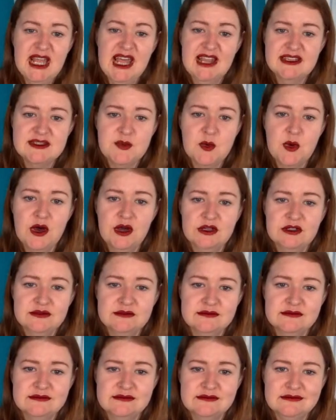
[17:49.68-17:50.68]
let's walk.
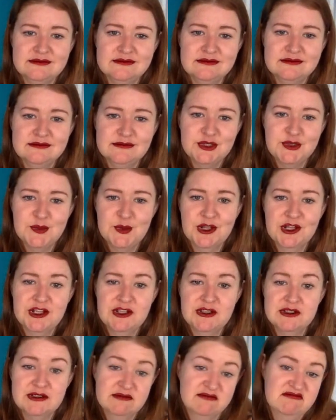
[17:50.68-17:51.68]
Just one of
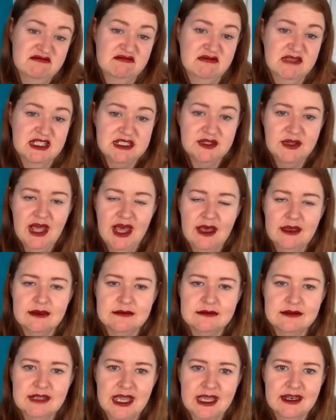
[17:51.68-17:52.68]
those, let's do that
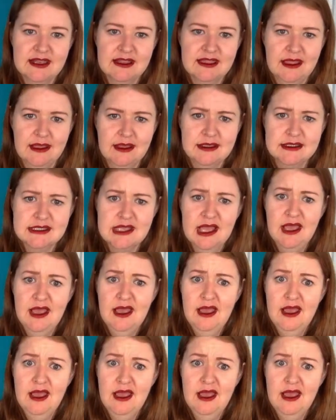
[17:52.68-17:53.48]
kind of things.